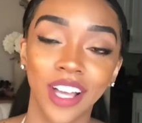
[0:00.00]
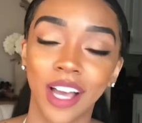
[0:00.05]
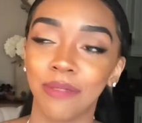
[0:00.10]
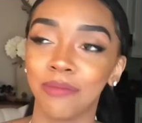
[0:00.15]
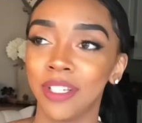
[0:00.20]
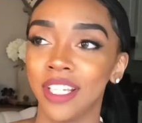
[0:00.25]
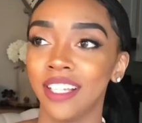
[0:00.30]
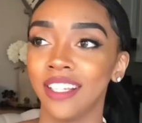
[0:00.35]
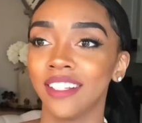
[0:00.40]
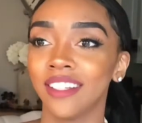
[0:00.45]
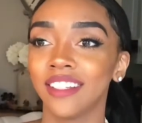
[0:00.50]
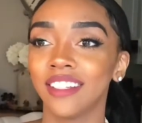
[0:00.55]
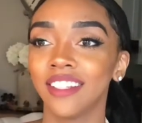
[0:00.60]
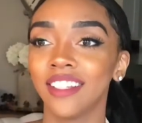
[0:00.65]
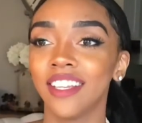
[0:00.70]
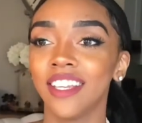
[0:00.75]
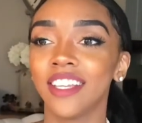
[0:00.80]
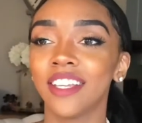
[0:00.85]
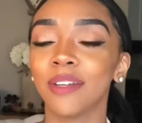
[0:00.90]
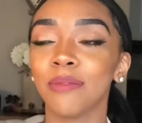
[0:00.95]
I mean,
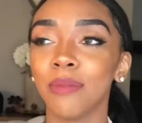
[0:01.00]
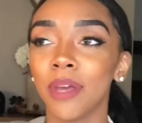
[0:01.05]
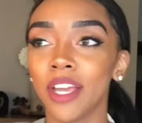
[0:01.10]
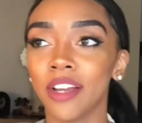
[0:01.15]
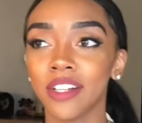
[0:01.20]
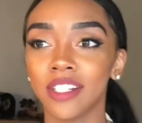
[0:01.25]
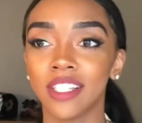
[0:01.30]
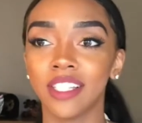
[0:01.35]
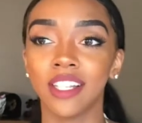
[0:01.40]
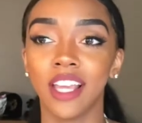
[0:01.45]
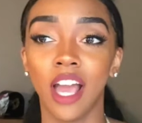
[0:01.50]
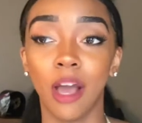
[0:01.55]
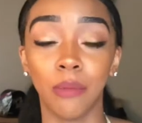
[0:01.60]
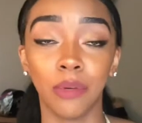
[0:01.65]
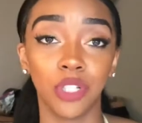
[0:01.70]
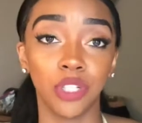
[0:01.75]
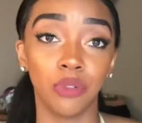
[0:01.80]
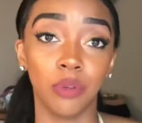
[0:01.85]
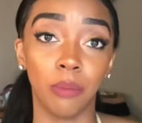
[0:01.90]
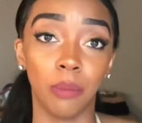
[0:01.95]
in comparison to how
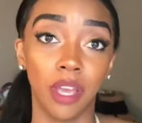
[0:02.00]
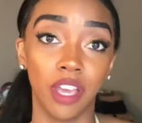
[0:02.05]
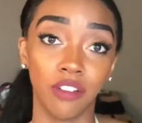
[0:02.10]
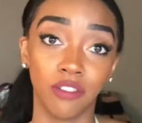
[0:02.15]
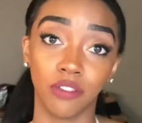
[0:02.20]
much you would pay